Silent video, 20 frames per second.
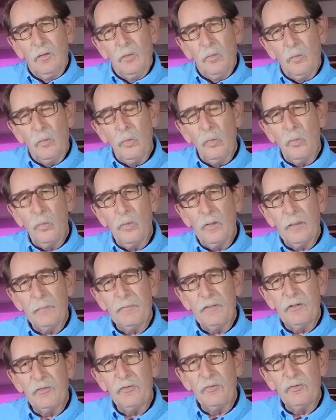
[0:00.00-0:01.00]
What I'm
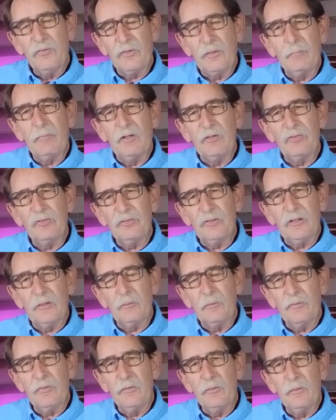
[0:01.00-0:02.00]
going to do is I'm going to
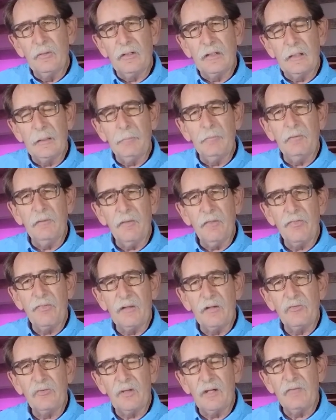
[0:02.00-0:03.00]
share with you a couple of the
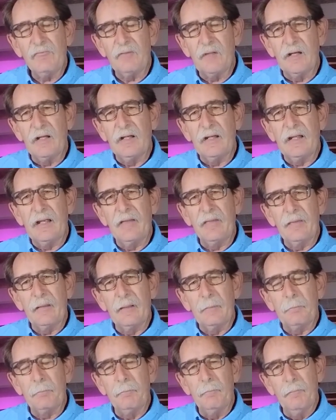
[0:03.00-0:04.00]
things that I've done and
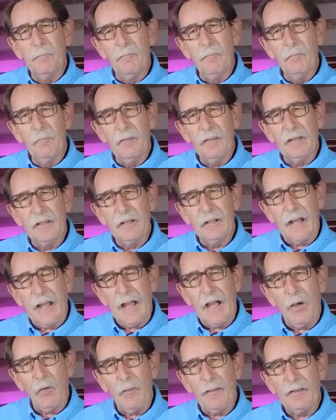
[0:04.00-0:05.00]
the and
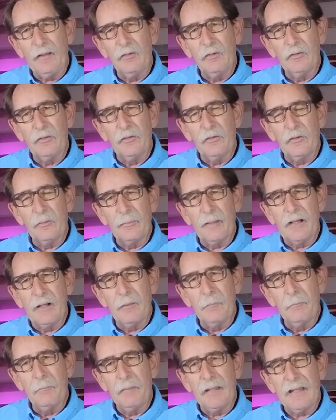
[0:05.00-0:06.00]
how I learned
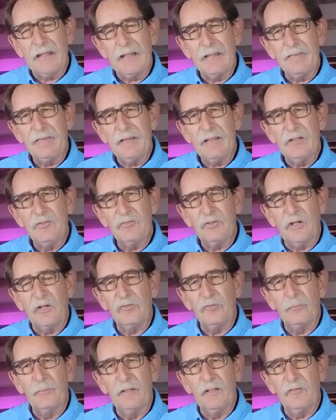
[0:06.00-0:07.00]
about making the
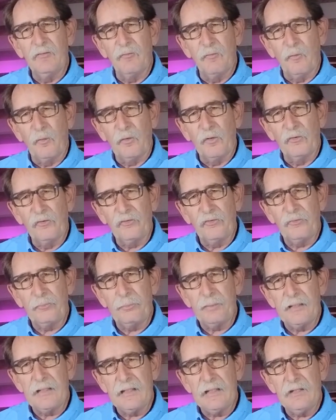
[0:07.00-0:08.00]
adjustment for
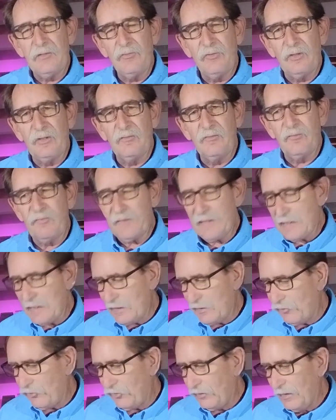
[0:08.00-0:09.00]
speeds and
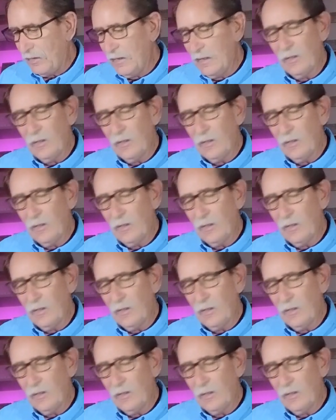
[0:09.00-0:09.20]
feeds